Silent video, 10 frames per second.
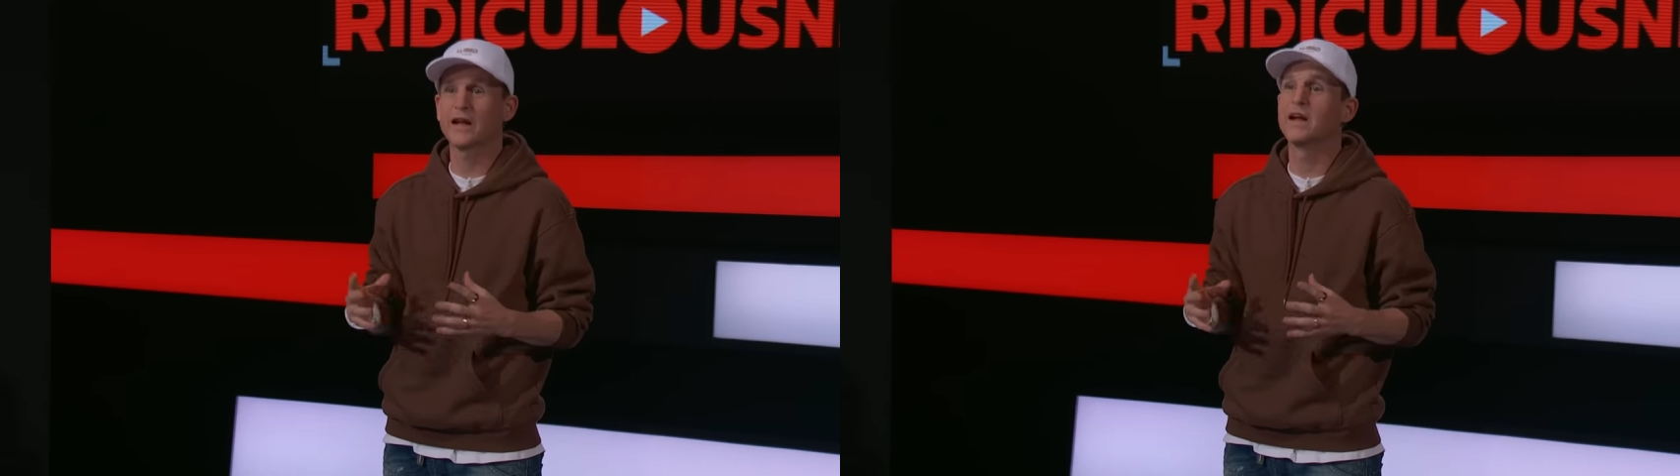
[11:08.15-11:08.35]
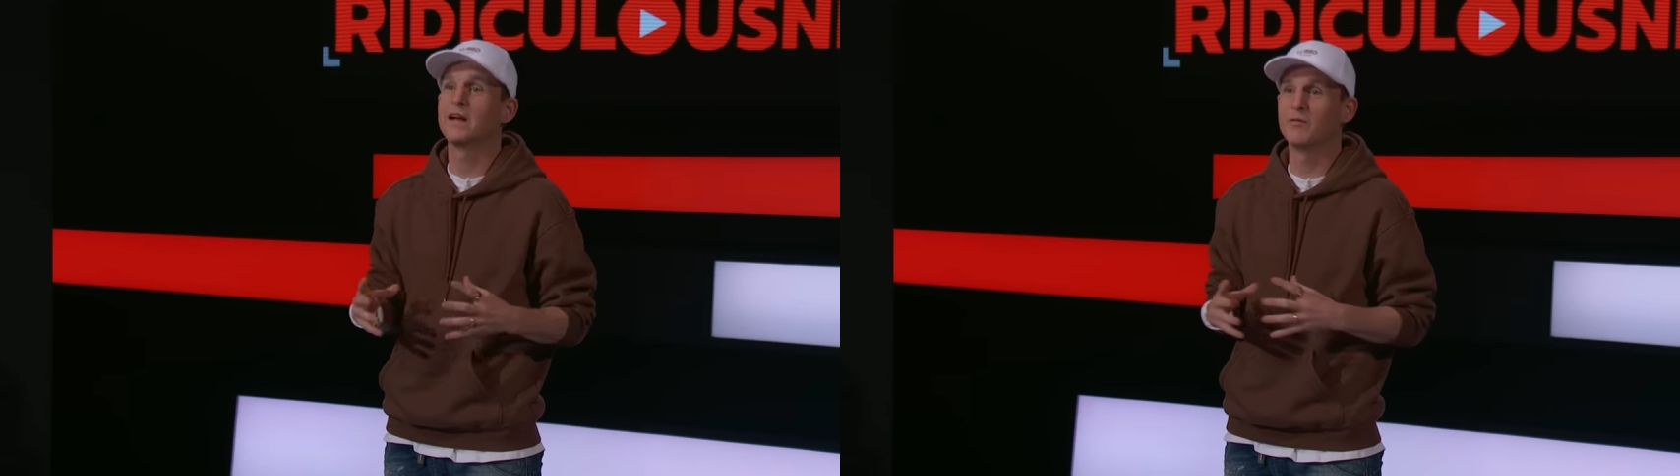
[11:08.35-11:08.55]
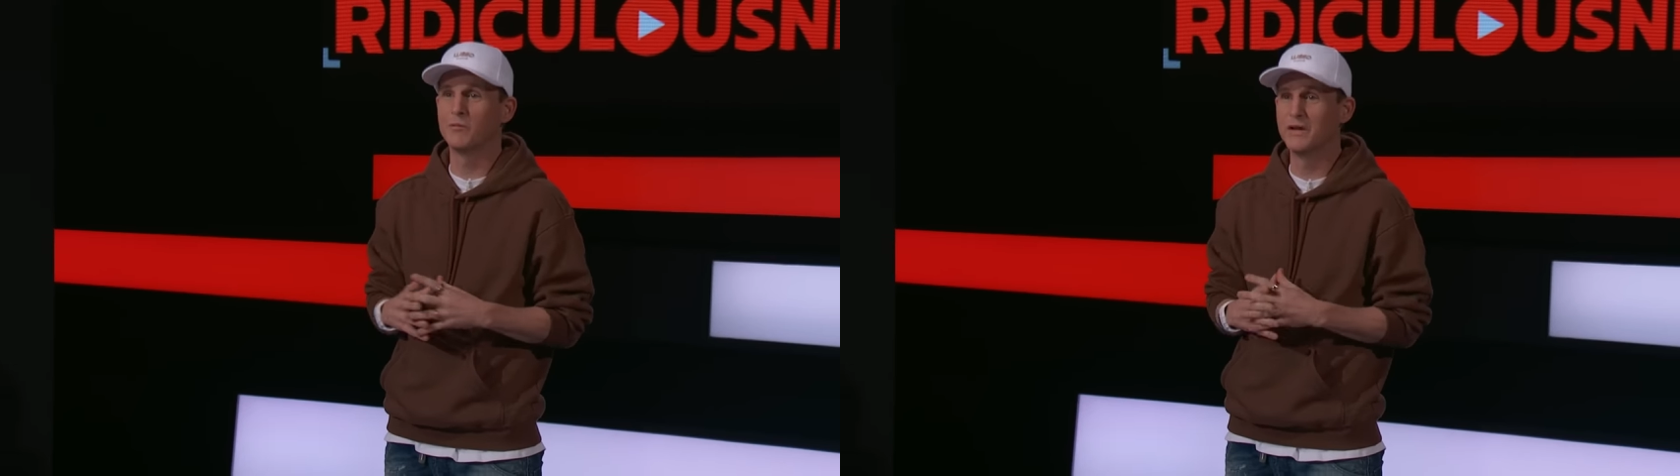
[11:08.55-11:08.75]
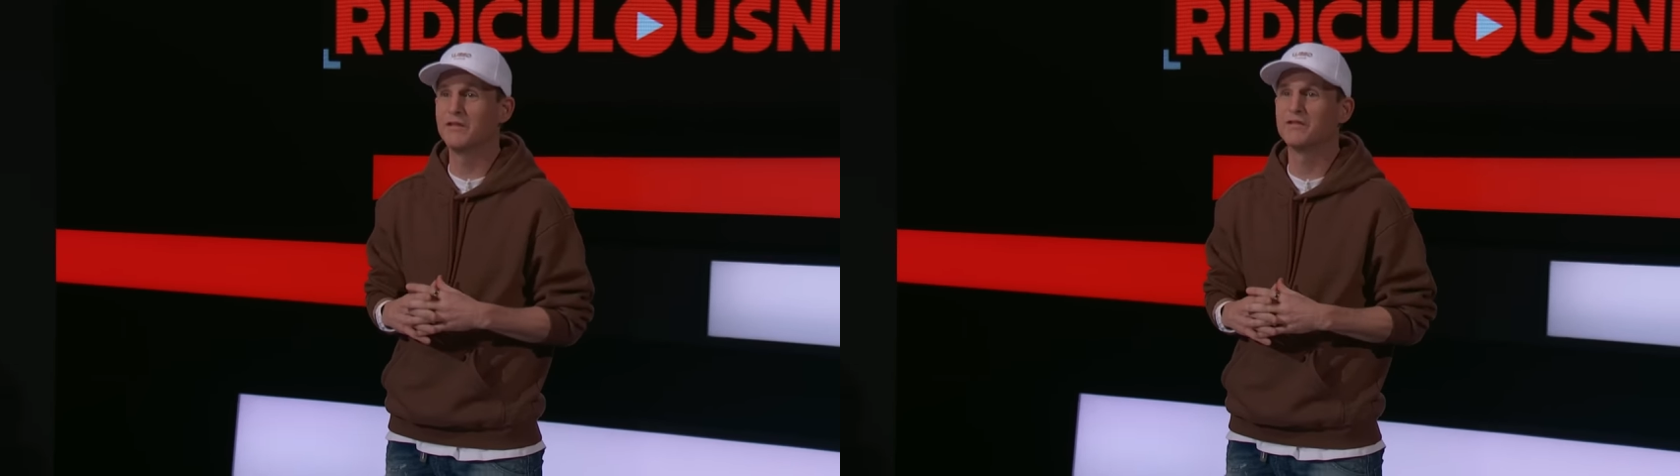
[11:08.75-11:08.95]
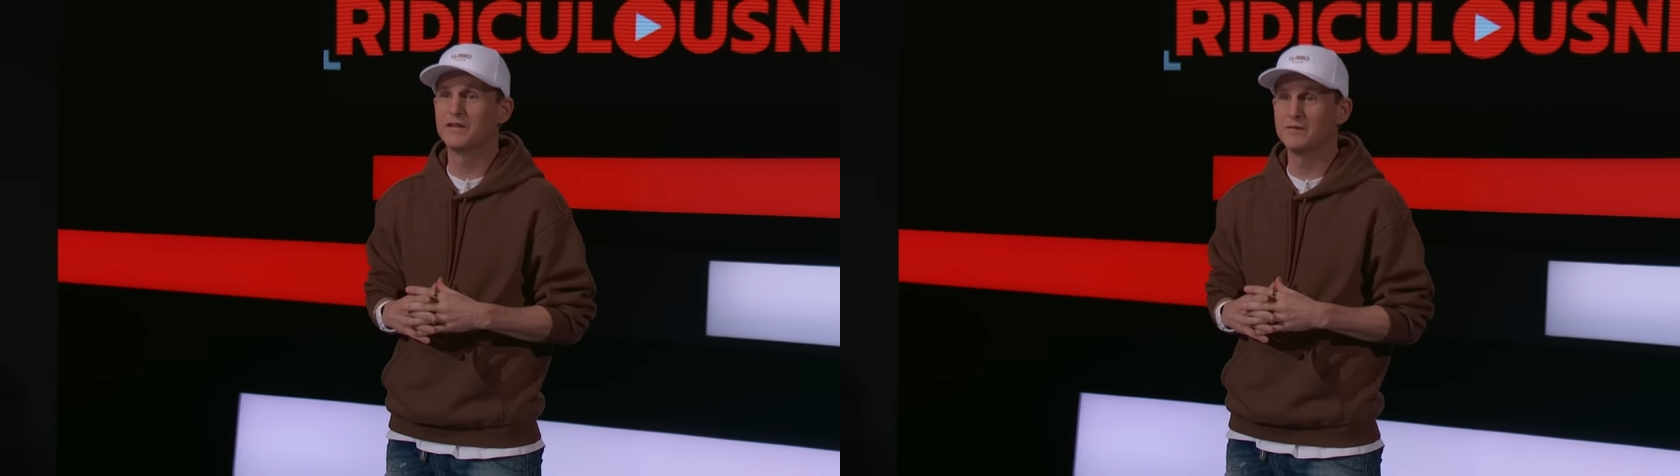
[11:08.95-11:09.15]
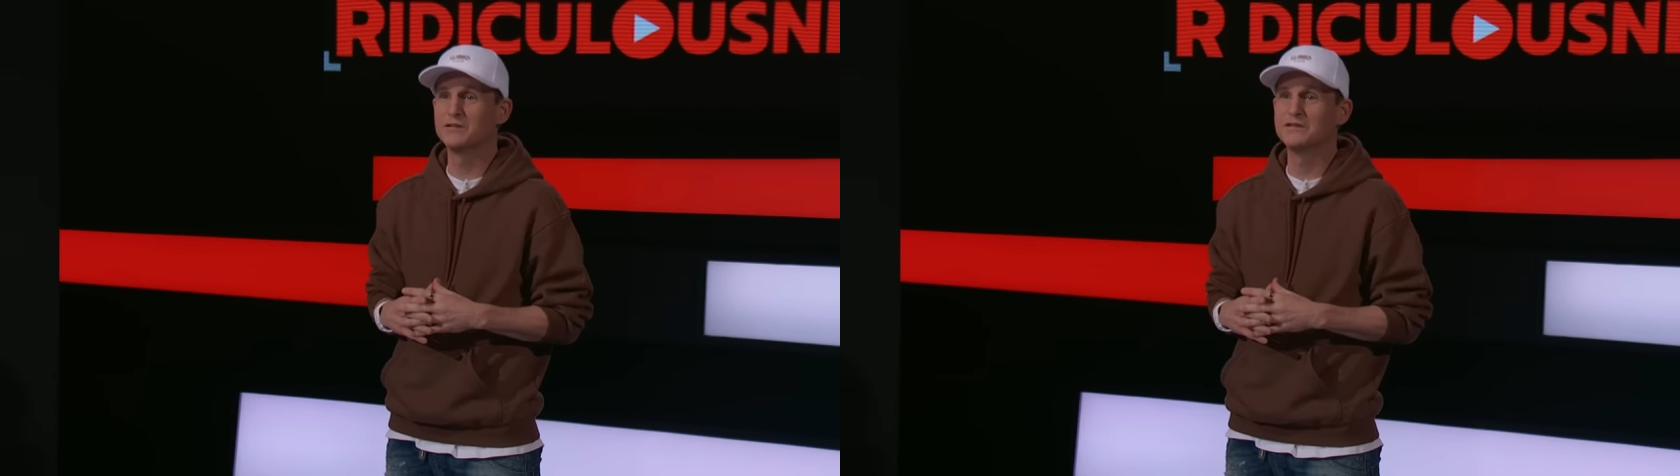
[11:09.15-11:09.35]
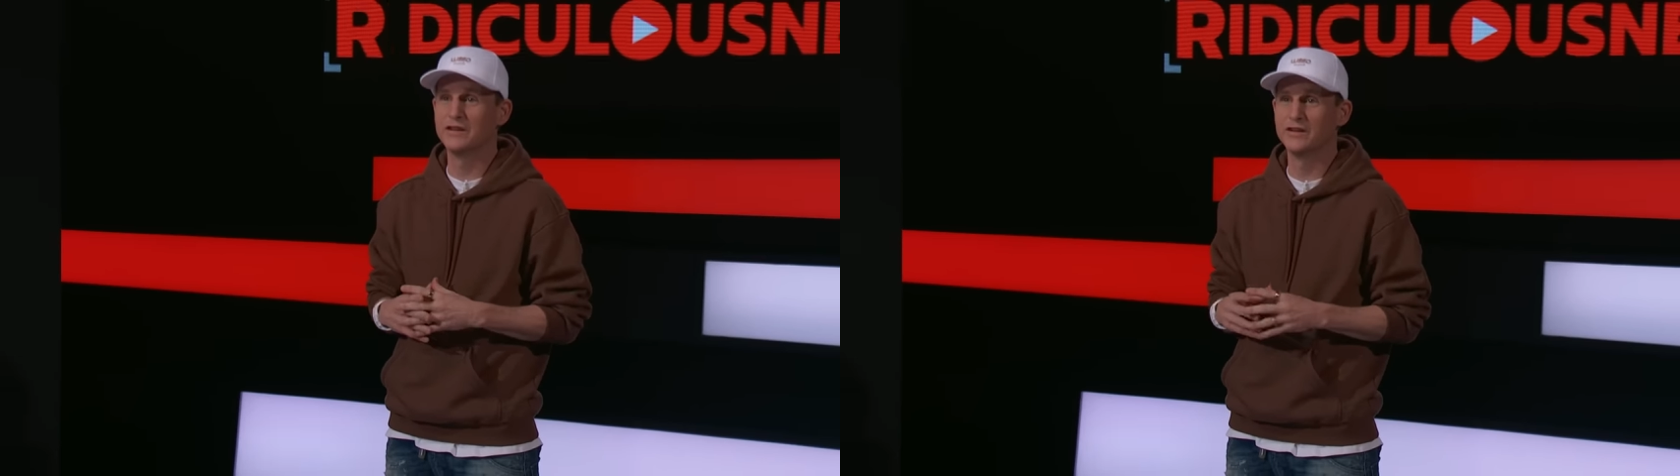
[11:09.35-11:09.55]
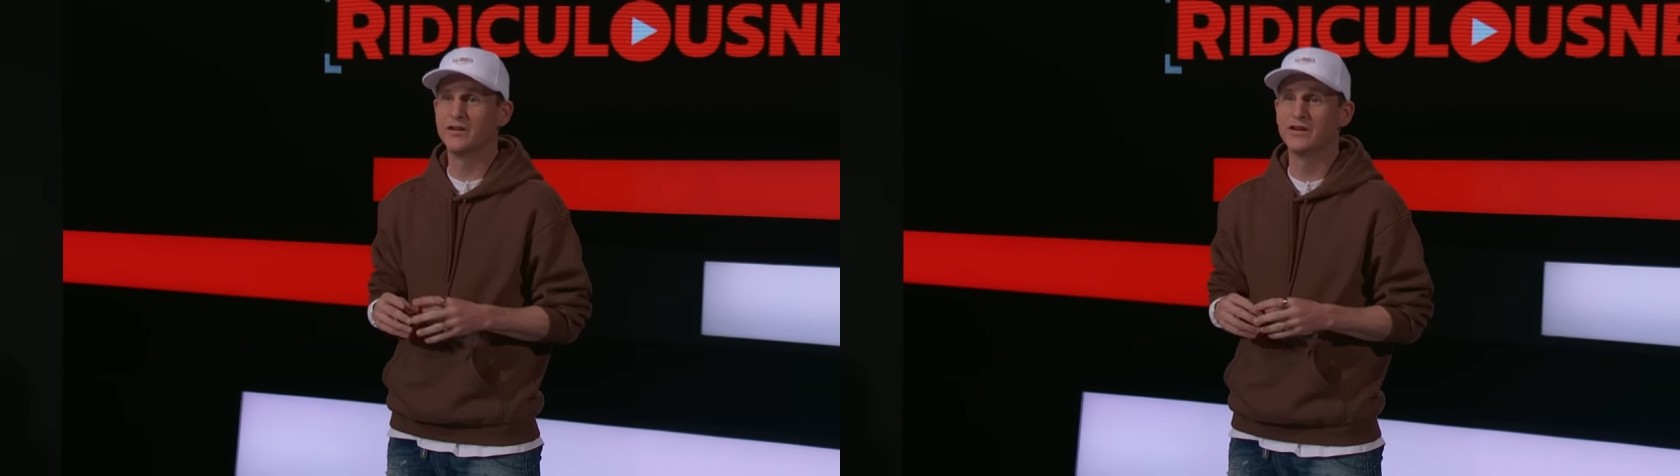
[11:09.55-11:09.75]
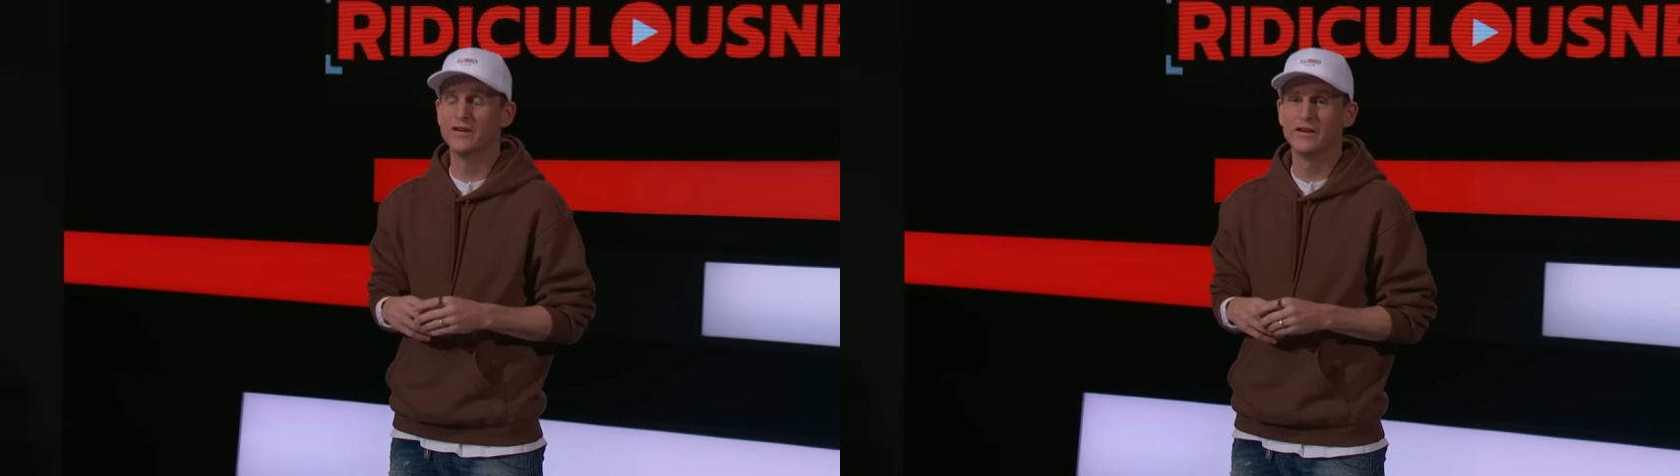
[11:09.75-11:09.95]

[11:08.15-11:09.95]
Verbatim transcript: hey, when we have a family dinner.